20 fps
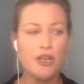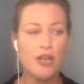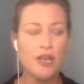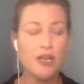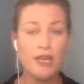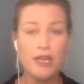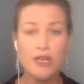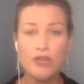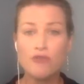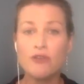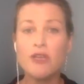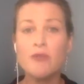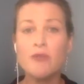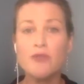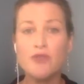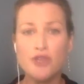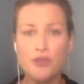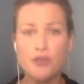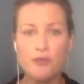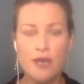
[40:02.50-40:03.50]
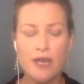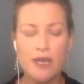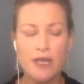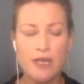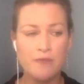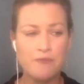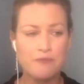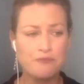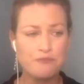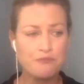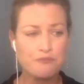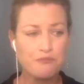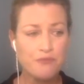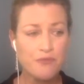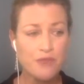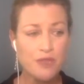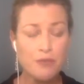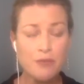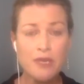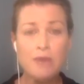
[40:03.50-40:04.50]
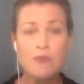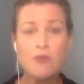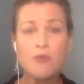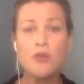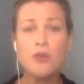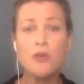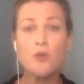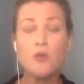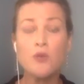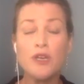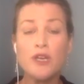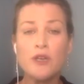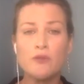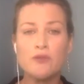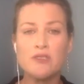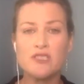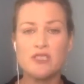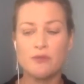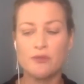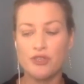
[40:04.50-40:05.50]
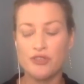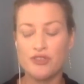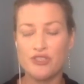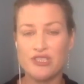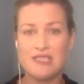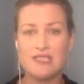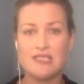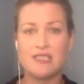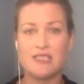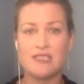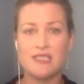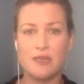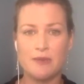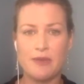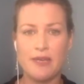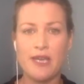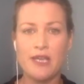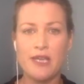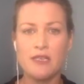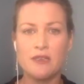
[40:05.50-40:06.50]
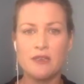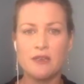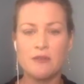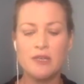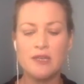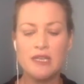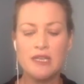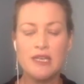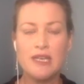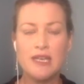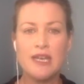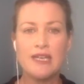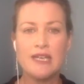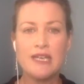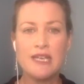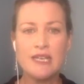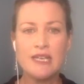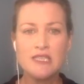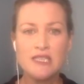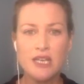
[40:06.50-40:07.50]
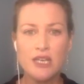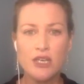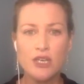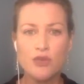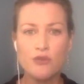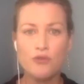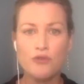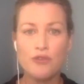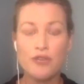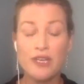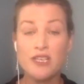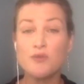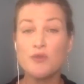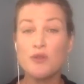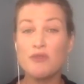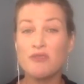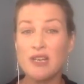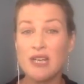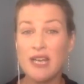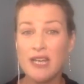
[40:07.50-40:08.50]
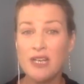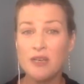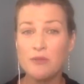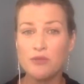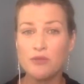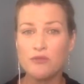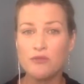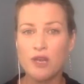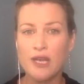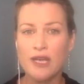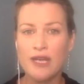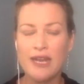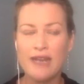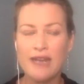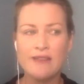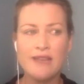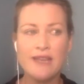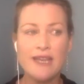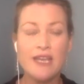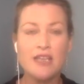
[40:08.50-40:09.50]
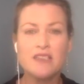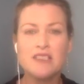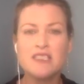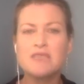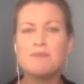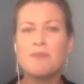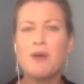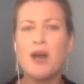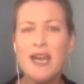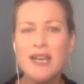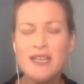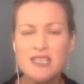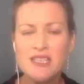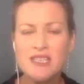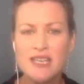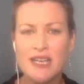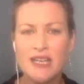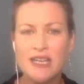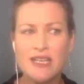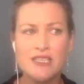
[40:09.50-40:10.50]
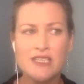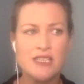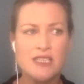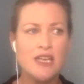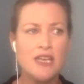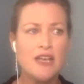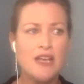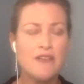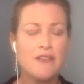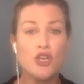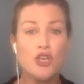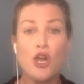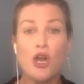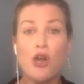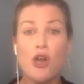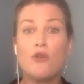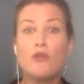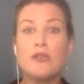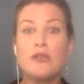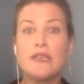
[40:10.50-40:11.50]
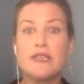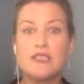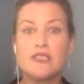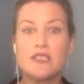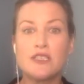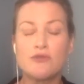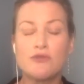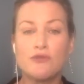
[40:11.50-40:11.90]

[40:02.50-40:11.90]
And I agree with you, Ray people want to work with someone who's just that step ahead of them and here's that cool thing because we're relatable right and they can aspire to that it's the goal is